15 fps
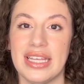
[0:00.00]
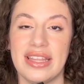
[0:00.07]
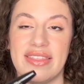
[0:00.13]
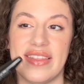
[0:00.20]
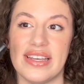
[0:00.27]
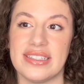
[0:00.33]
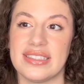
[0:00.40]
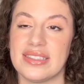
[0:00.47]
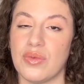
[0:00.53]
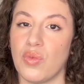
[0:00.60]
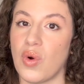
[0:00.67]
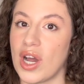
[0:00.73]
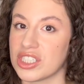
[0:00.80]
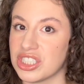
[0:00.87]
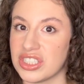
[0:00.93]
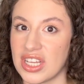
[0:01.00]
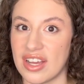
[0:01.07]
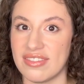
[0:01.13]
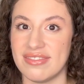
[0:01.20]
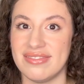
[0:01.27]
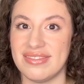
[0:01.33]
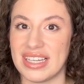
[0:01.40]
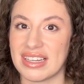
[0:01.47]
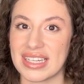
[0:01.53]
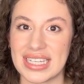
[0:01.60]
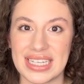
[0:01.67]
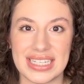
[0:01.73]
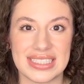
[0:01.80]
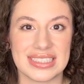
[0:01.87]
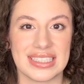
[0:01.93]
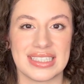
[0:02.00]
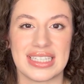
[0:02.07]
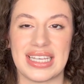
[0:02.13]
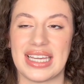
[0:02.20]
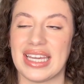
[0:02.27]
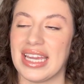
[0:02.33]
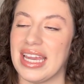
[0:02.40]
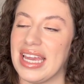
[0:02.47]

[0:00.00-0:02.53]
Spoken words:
This washes off very easily